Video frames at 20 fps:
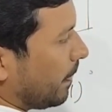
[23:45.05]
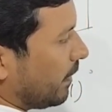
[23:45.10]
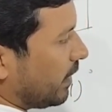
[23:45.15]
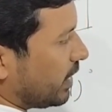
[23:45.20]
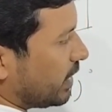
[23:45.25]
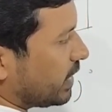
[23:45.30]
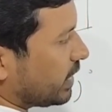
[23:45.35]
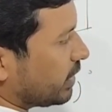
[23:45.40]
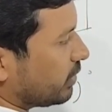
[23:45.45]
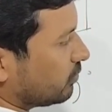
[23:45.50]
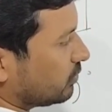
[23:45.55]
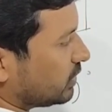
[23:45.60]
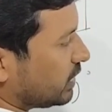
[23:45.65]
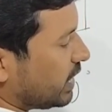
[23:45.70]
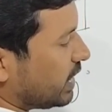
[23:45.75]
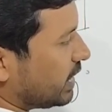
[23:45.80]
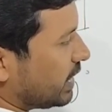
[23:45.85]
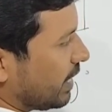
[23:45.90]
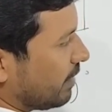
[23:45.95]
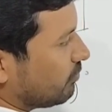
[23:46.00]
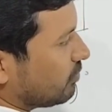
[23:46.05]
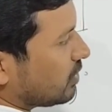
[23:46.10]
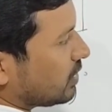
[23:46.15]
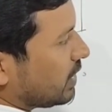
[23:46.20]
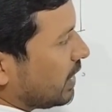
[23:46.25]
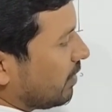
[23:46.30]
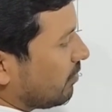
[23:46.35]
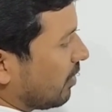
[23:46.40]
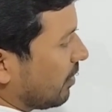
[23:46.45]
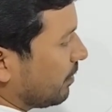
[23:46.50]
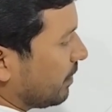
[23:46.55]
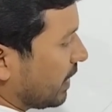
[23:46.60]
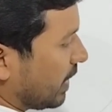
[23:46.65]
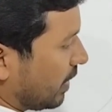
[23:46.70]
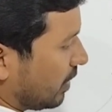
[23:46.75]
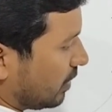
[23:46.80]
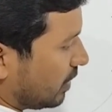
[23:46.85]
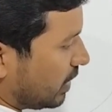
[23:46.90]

it give 3 times same appearance.